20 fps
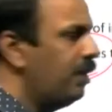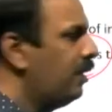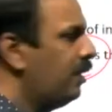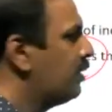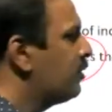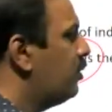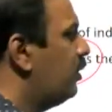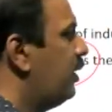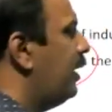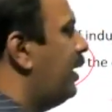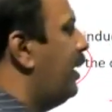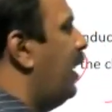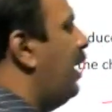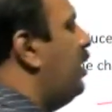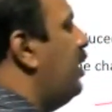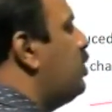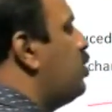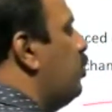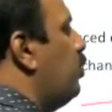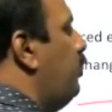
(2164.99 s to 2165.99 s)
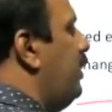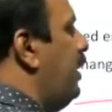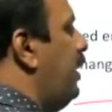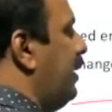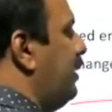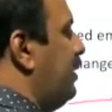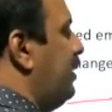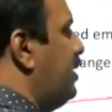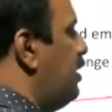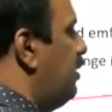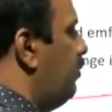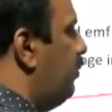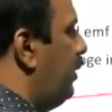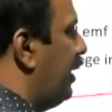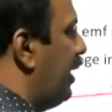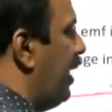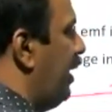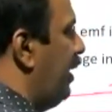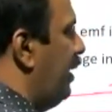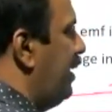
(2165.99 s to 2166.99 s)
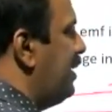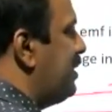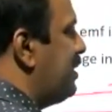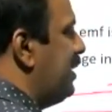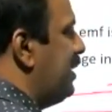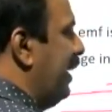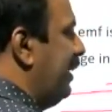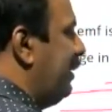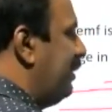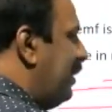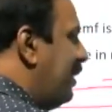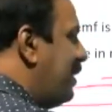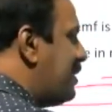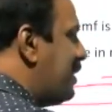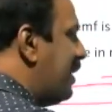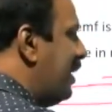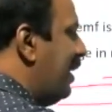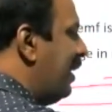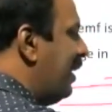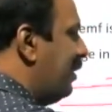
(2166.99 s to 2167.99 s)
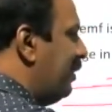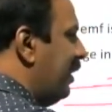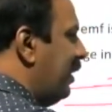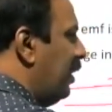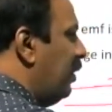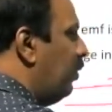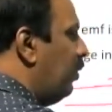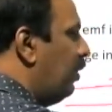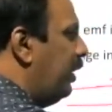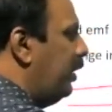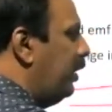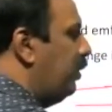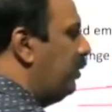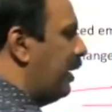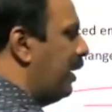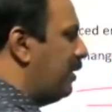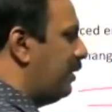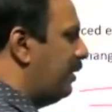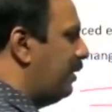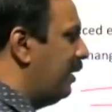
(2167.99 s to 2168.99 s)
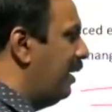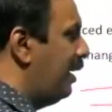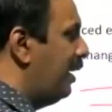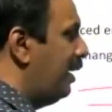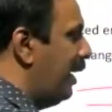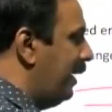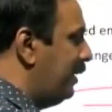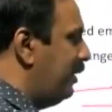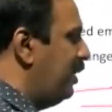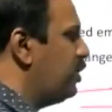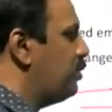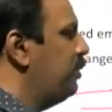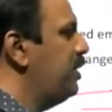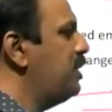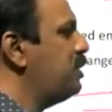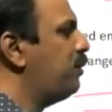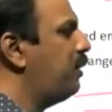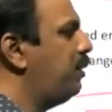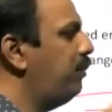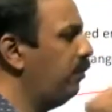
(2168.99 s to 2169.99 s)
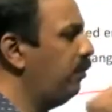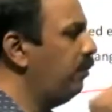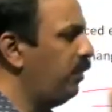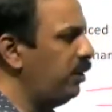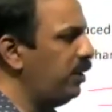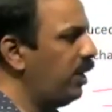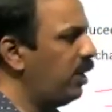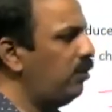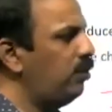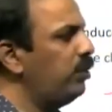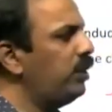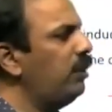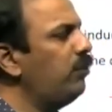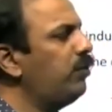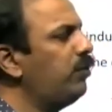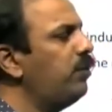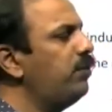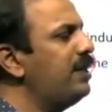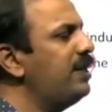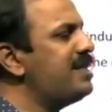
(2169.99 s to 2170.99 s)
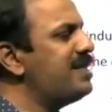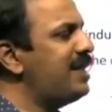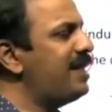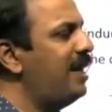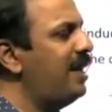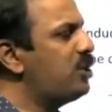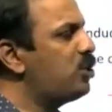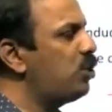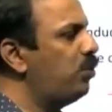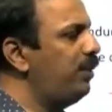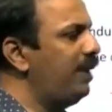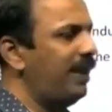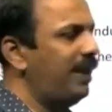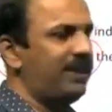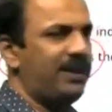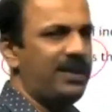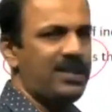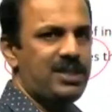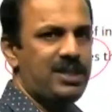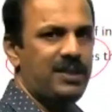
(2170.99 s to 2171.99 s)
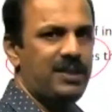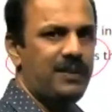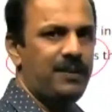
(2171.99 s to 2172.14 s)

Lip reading: So the current should be like this. If the current is like this, then only you can, like this means from when you are looking from this side should be like this.